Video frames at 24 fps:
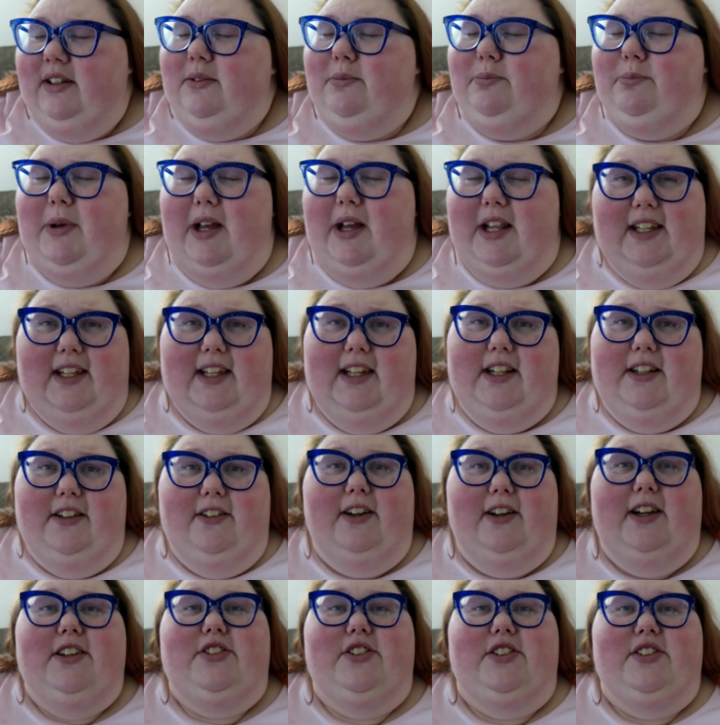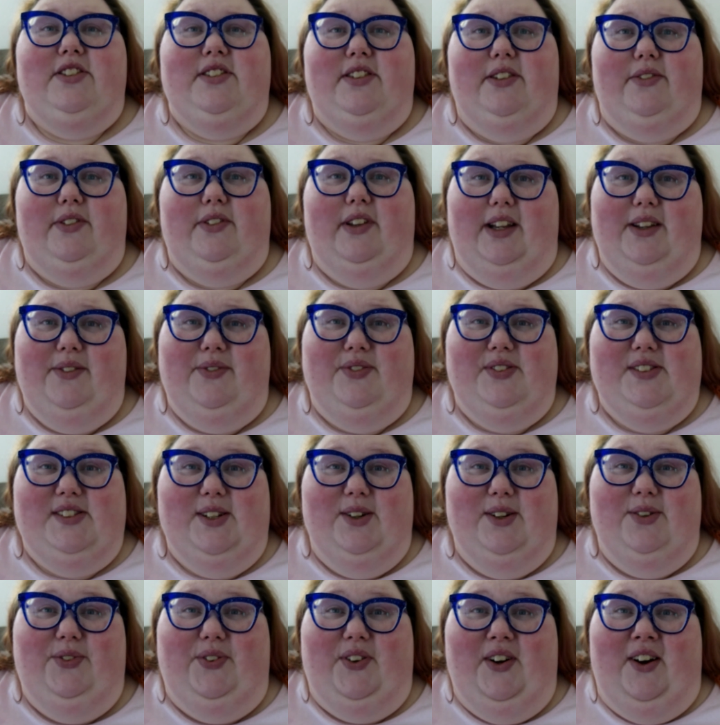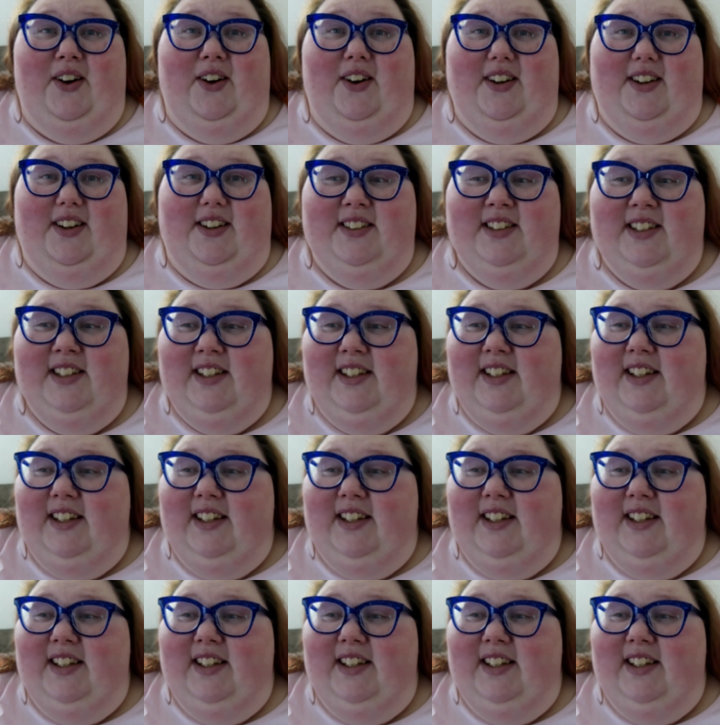many iterations of life so far.